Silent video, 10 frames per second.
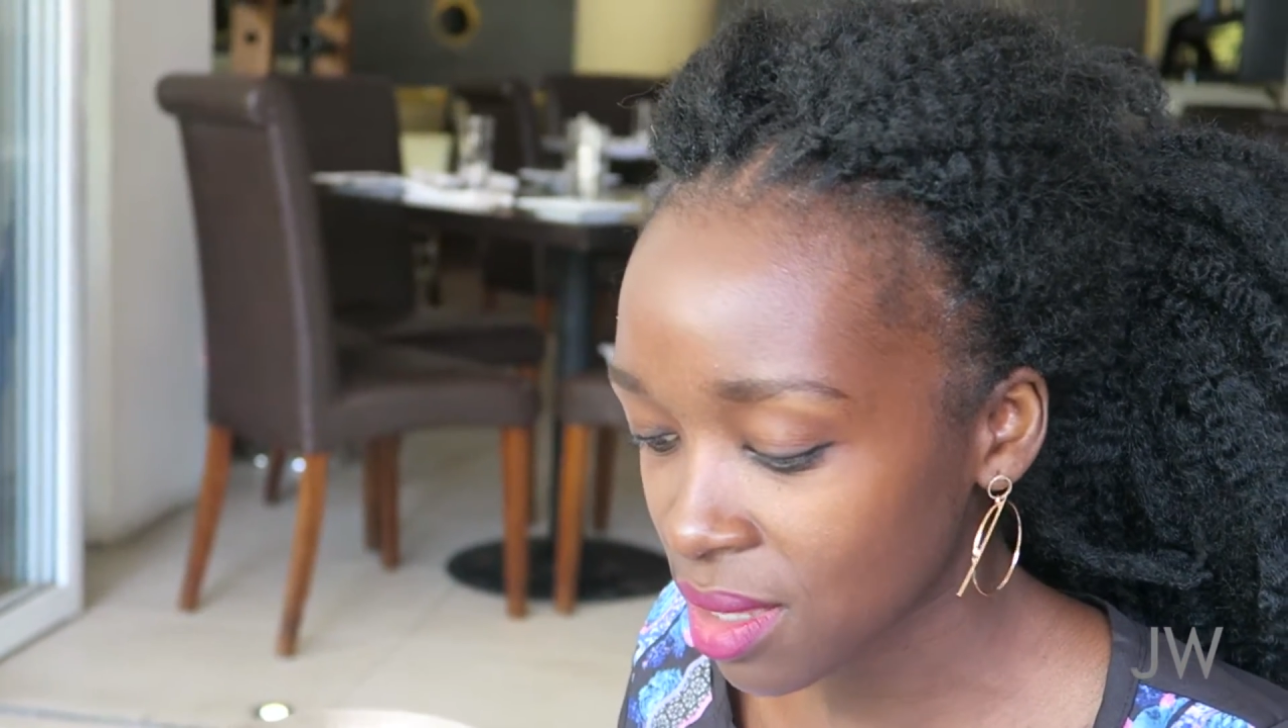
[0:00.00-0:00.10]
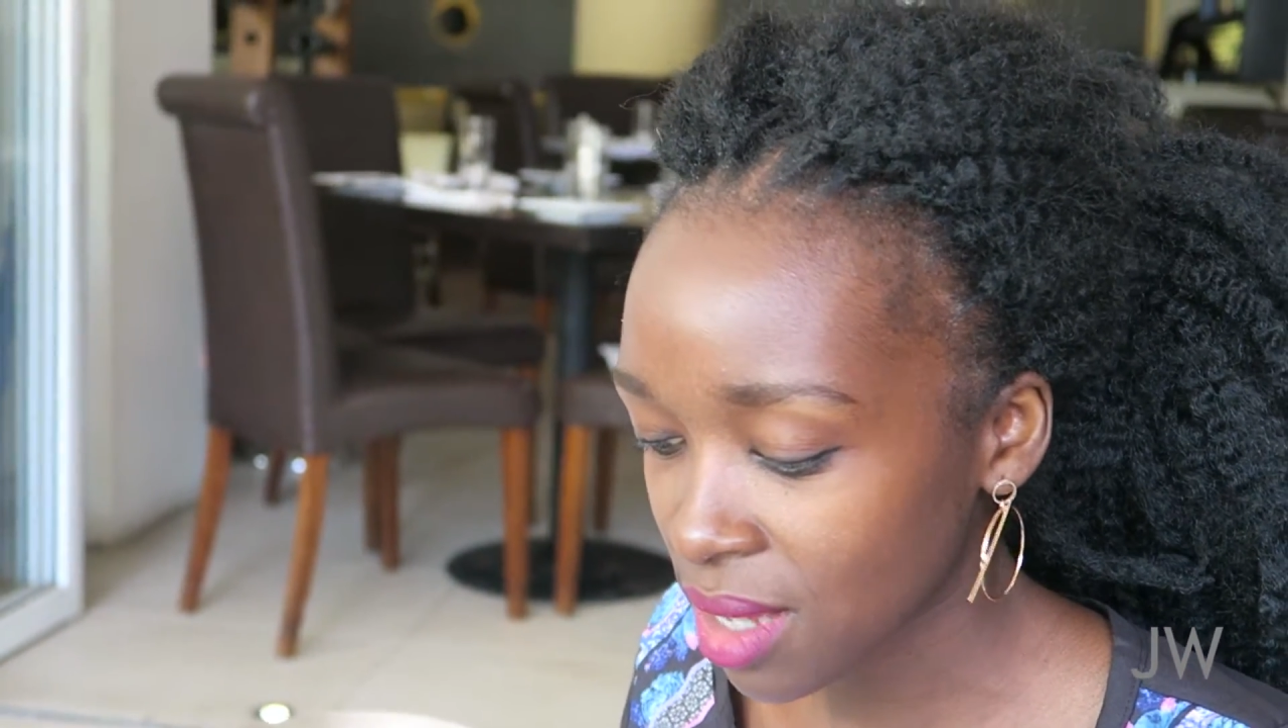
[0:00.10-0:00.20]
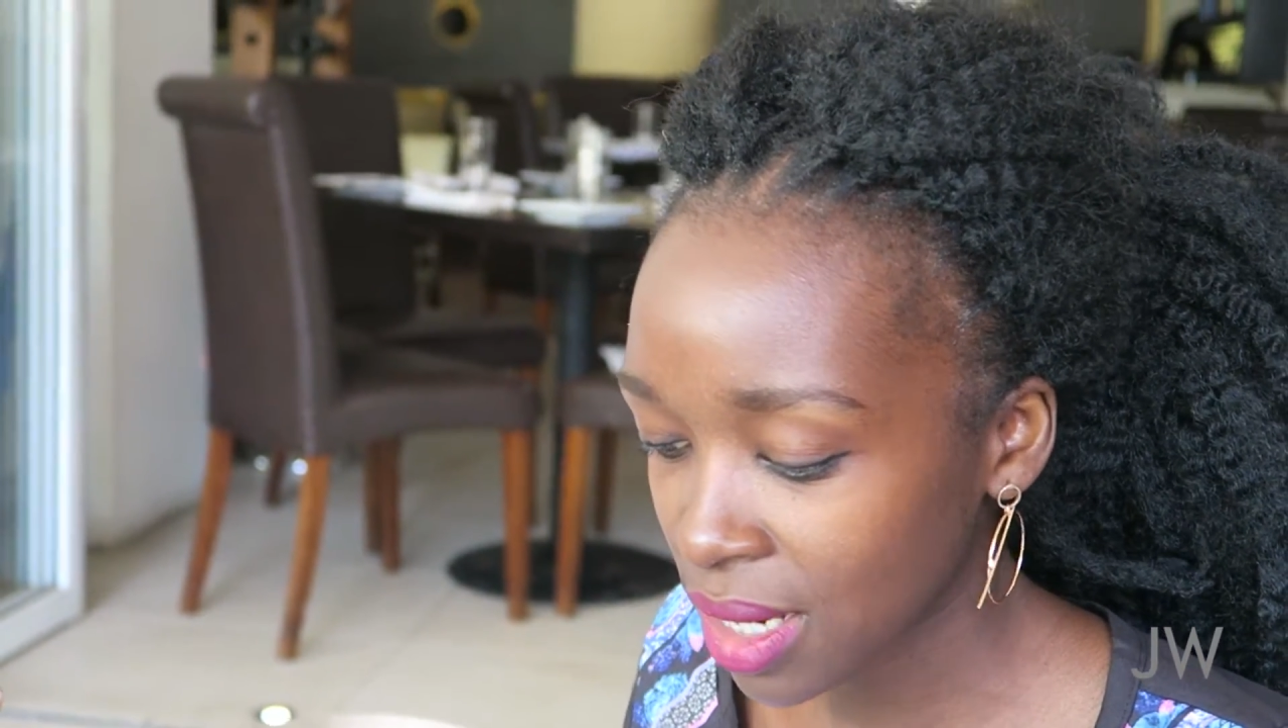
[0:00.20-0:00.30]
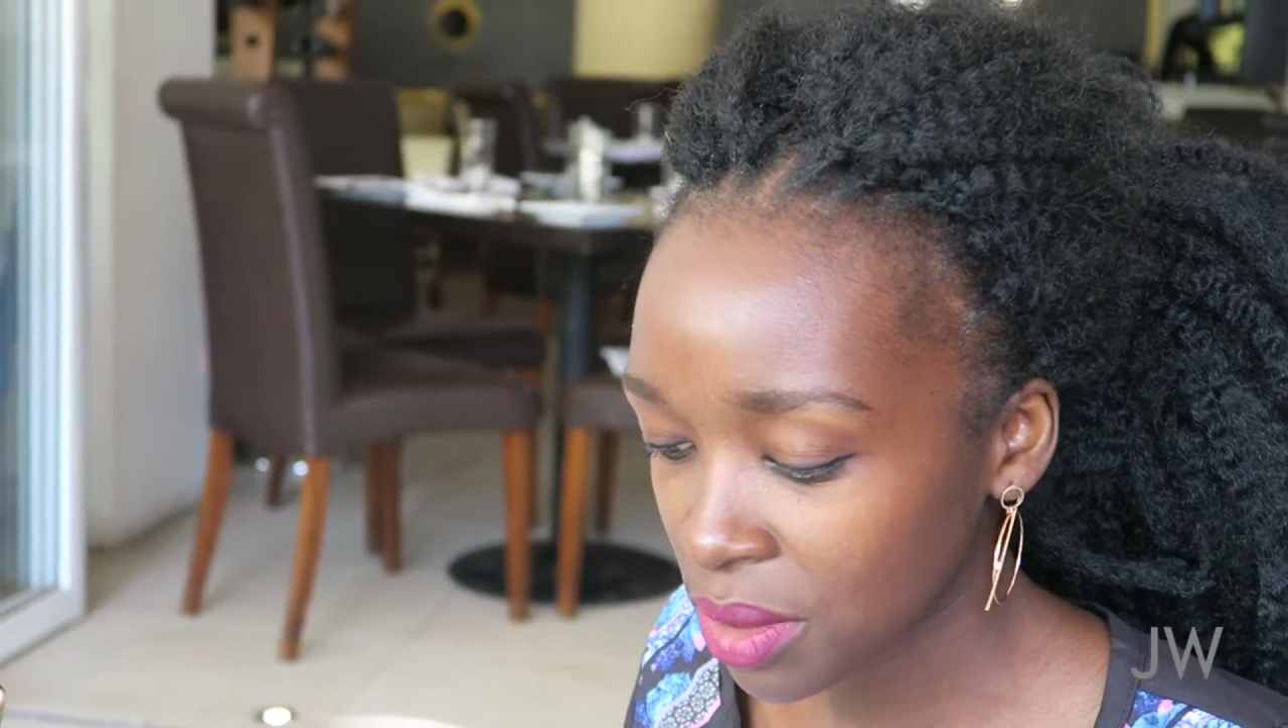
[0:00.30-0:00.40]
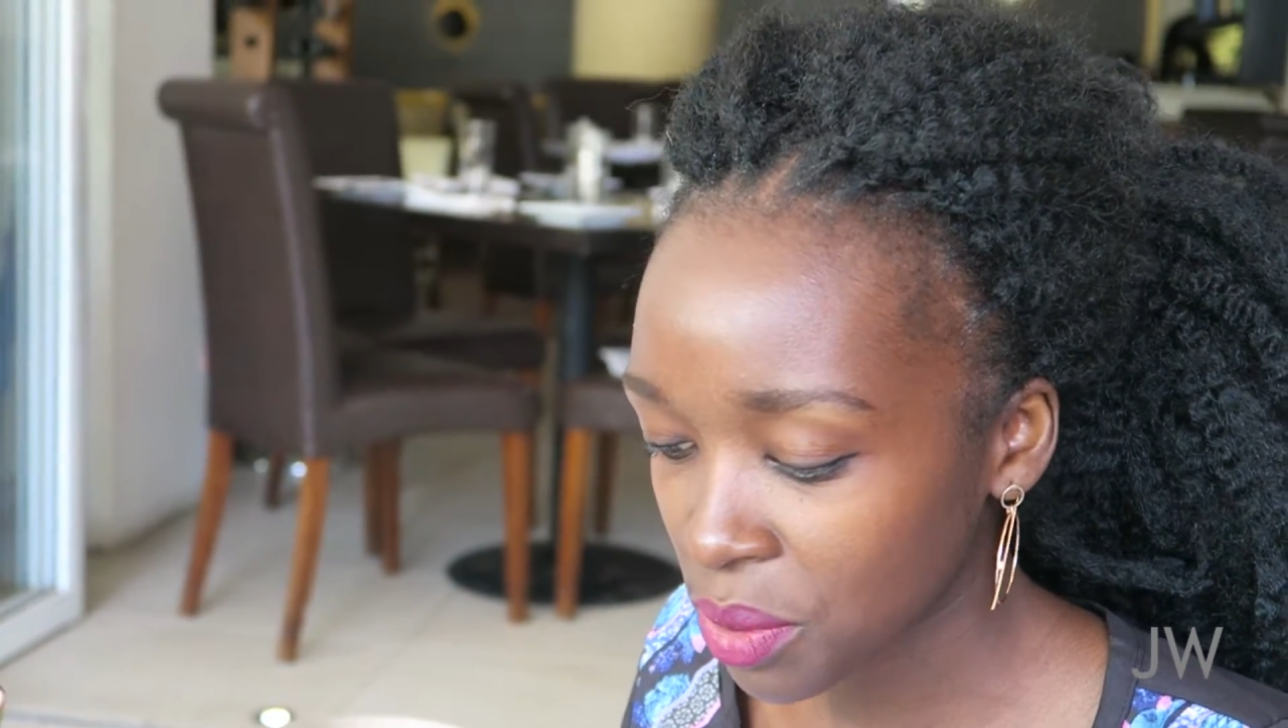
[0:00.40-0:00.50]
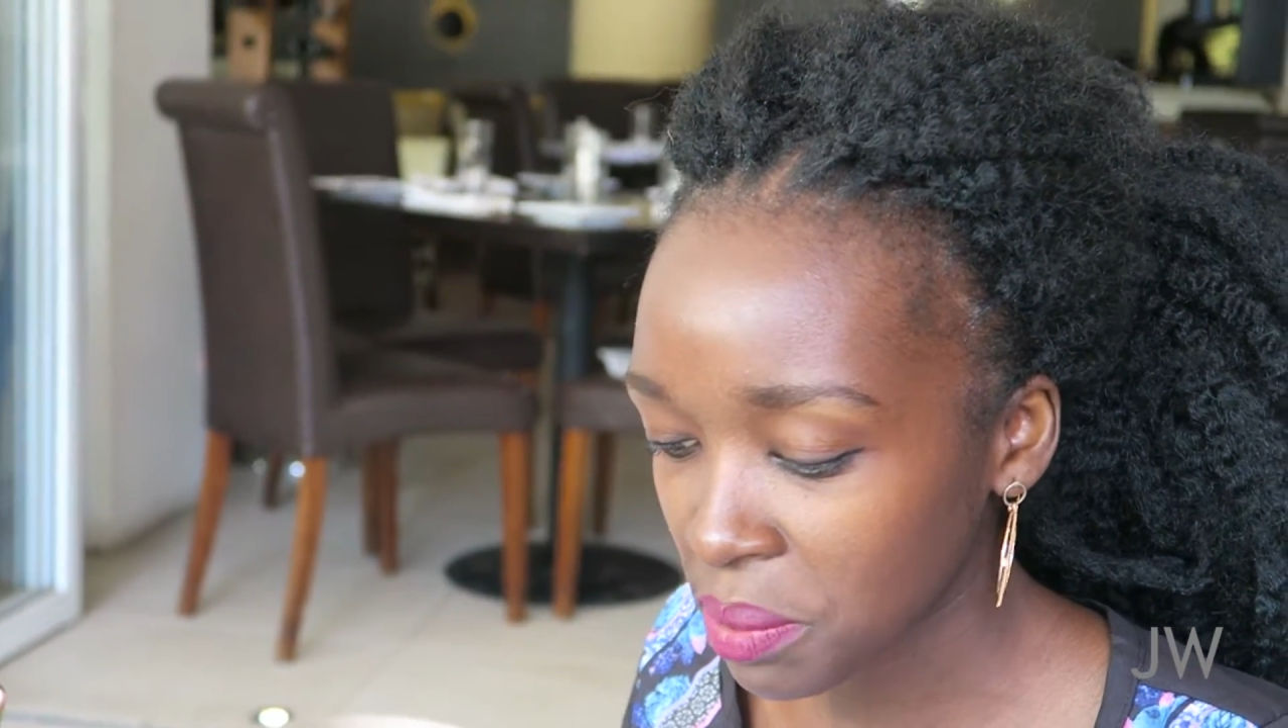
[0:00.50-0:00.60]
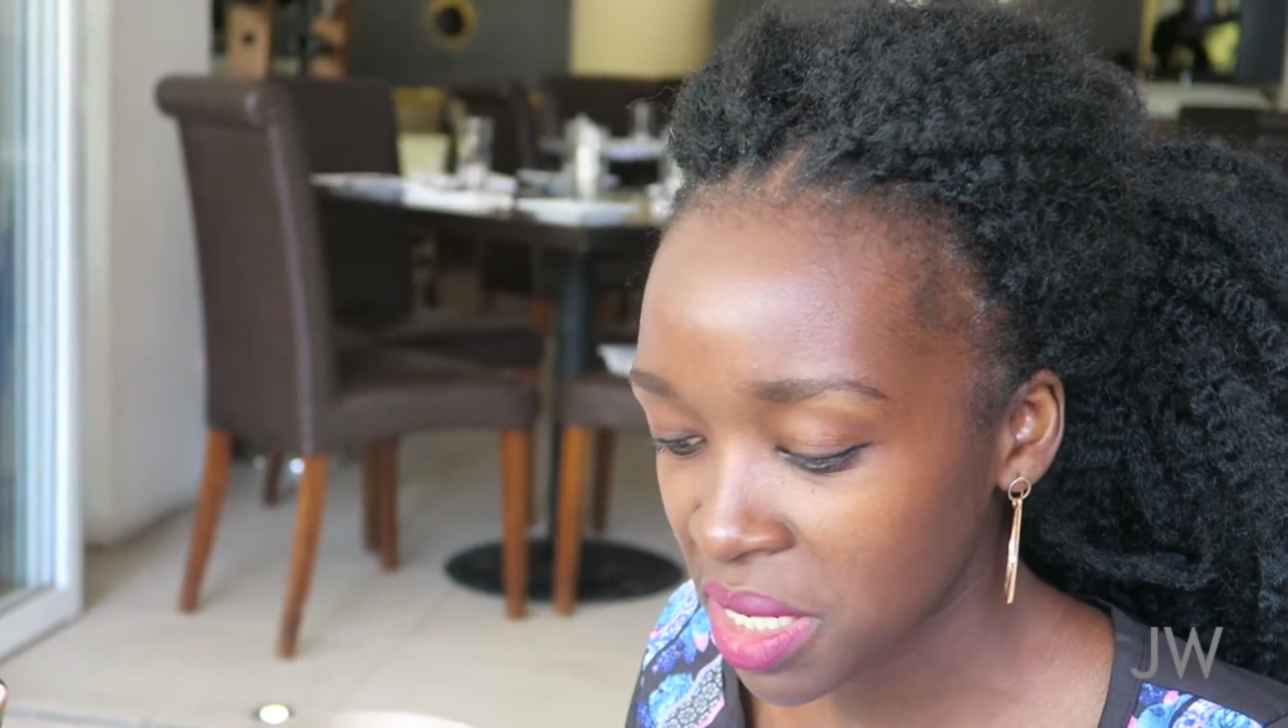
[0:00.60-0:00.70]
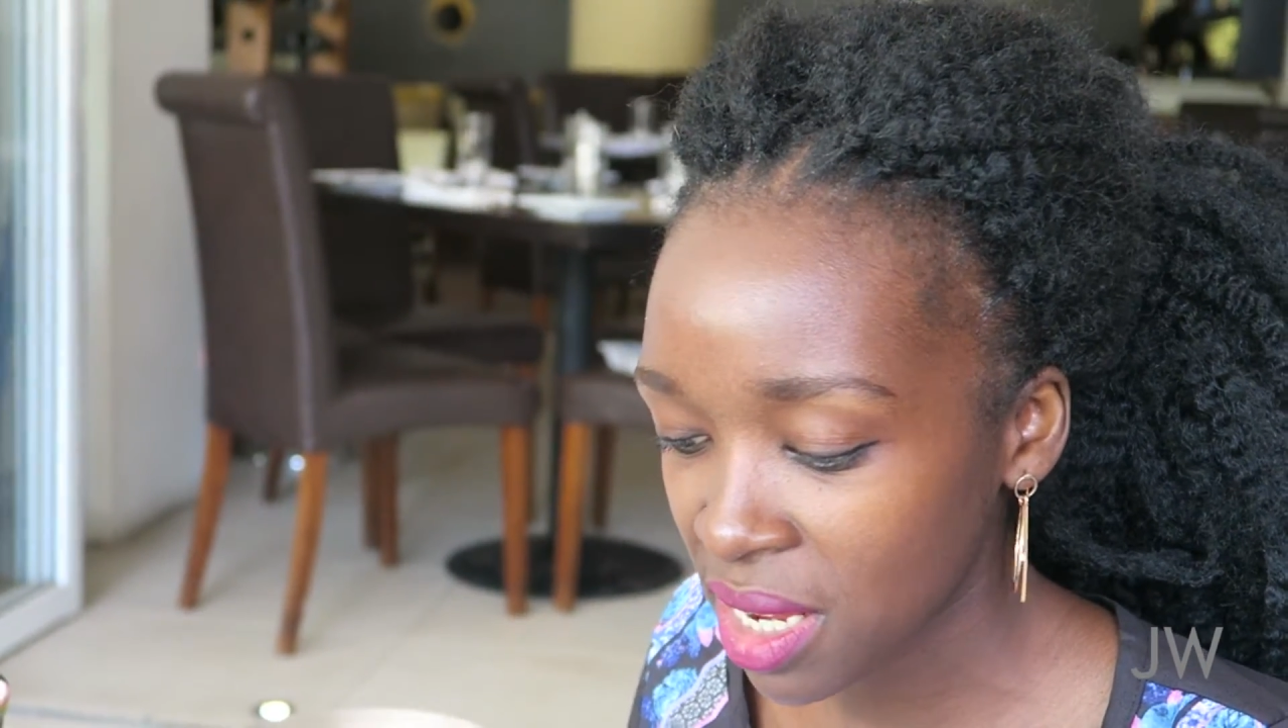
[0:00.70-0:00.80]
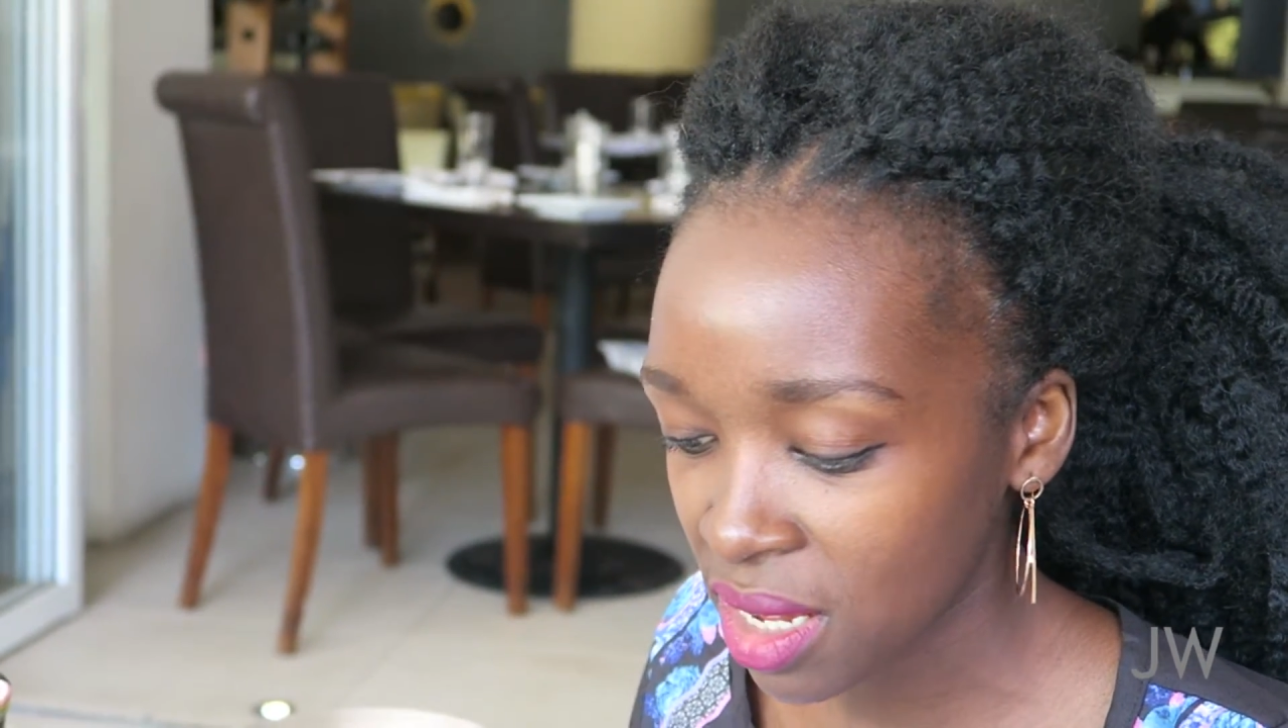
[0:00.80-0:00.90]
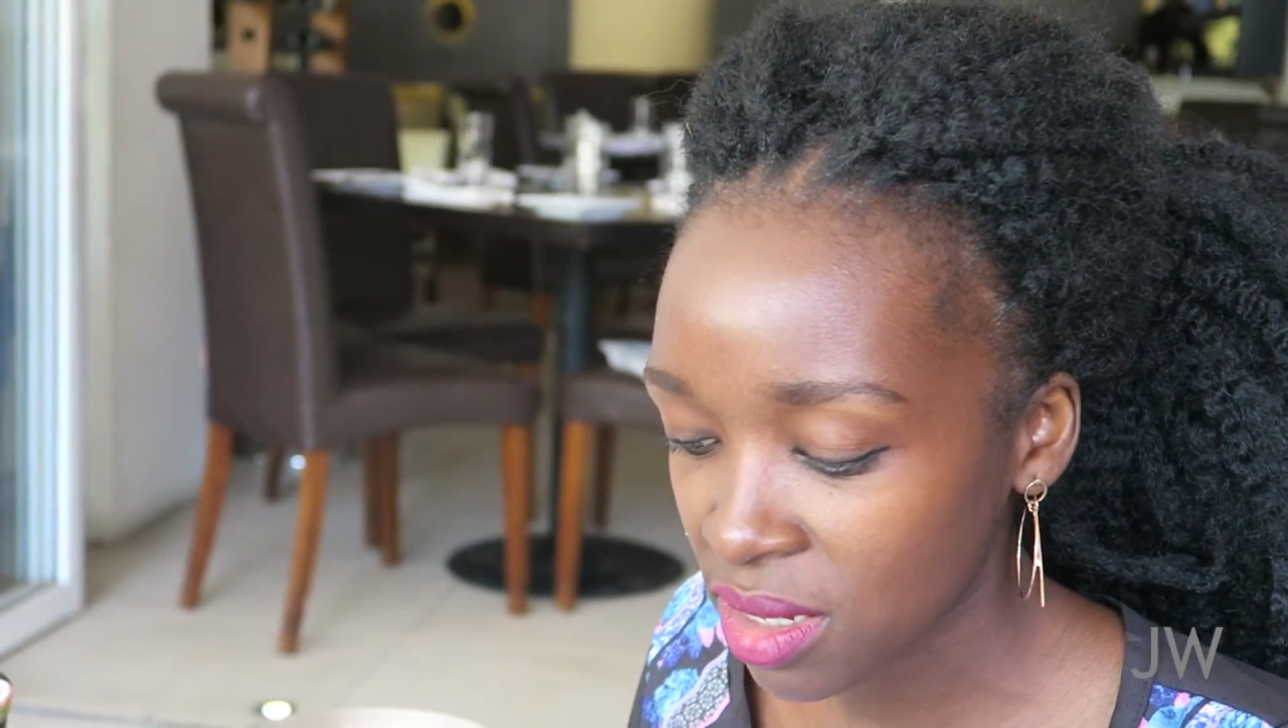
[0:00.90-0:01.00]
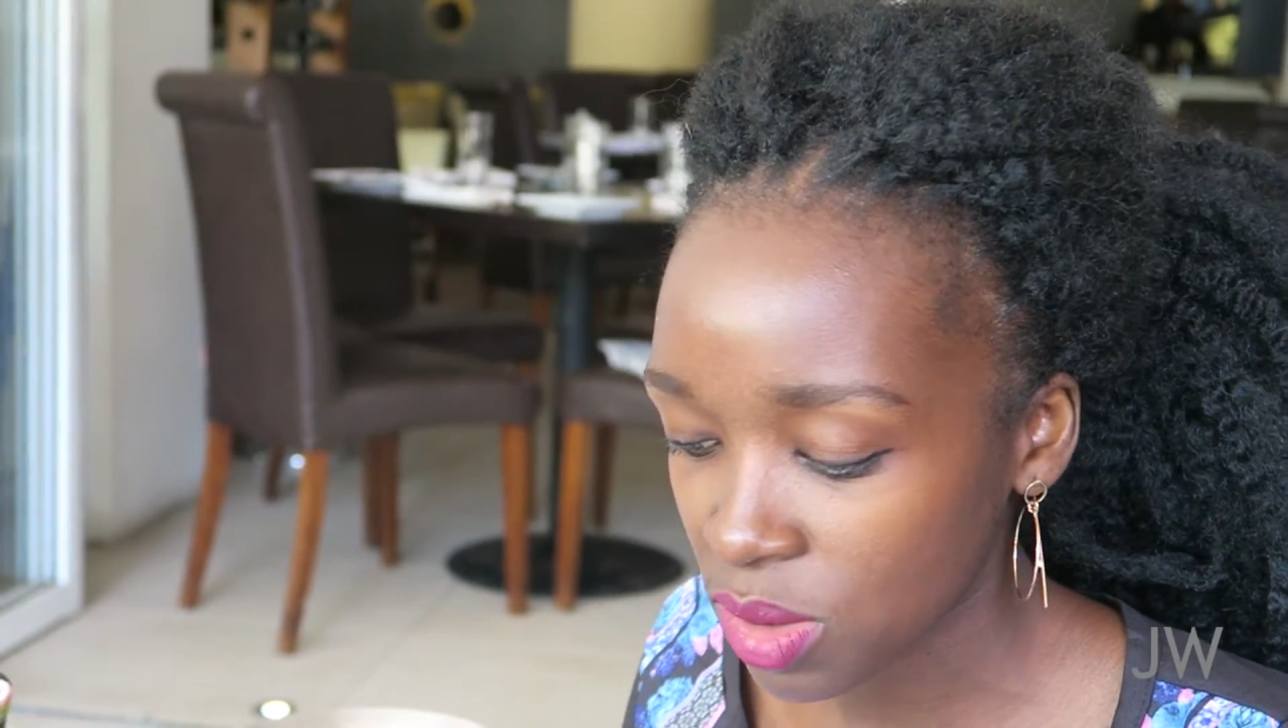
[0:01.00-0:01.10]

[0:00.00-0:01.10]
that creaminess